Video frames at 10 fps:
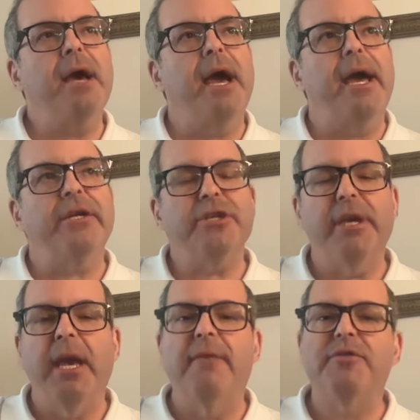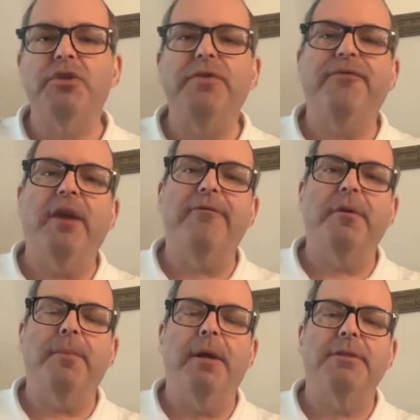I actually have two
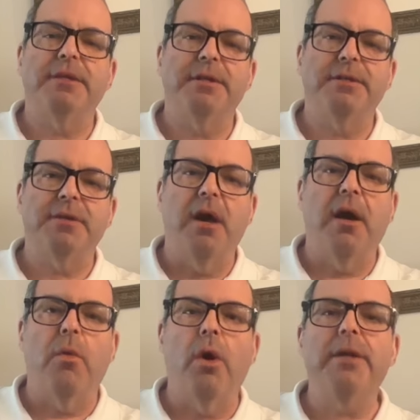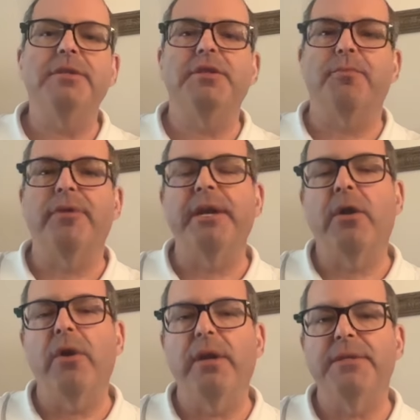favorite parts of this song. One is the
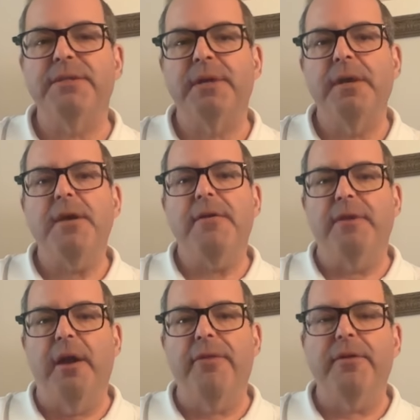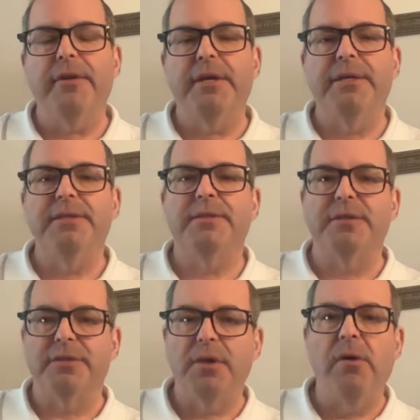pre-chorus, the other is
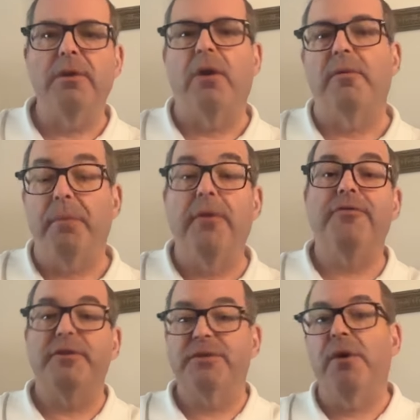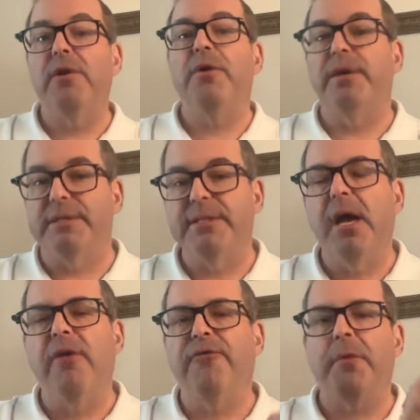the solo, both the solo
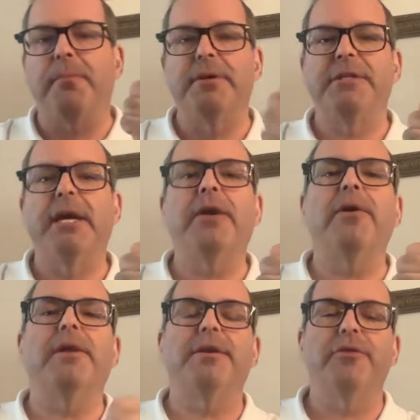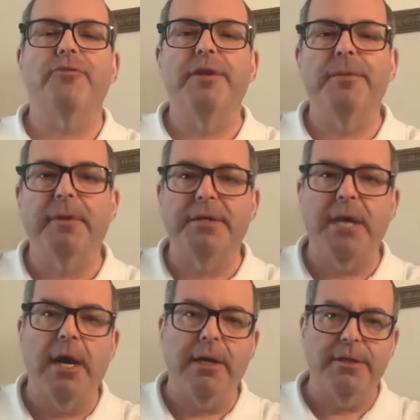itself, but particularly the rhythm
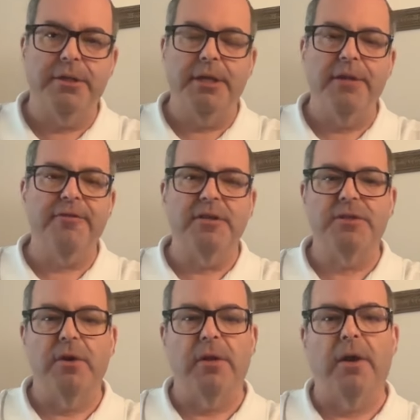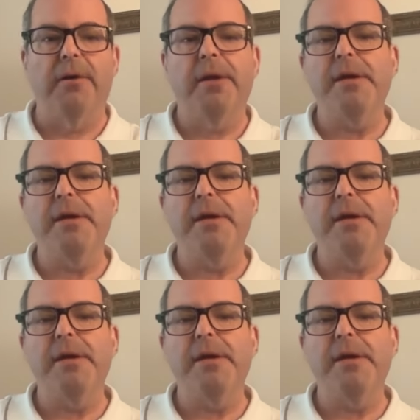guitar underneath the solo.